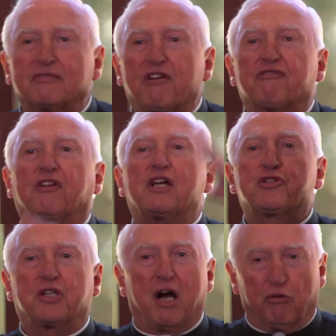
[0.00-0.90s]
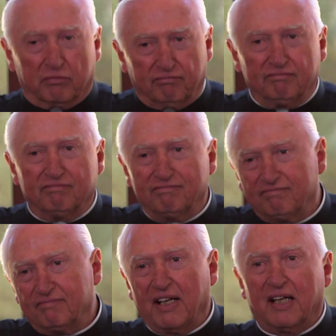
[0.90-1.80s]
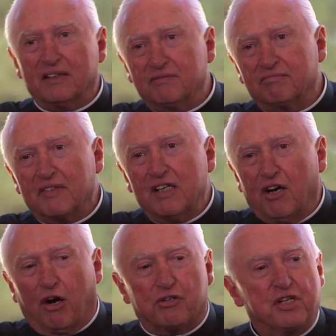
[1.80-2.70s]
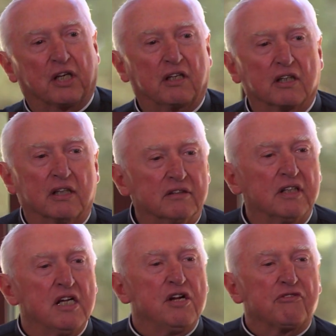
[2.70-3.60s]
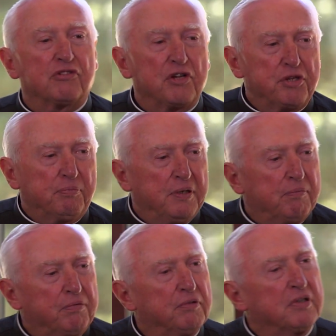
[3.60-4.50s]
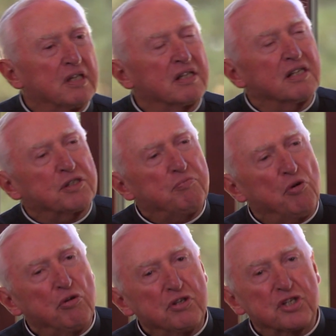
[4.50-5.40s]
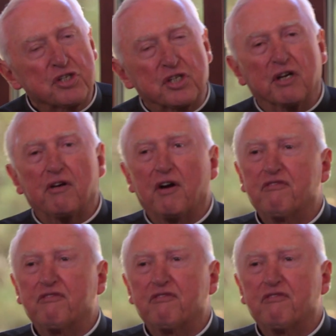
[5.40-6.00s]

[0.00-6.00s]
fleshed out and articulate. For other people, it's more just a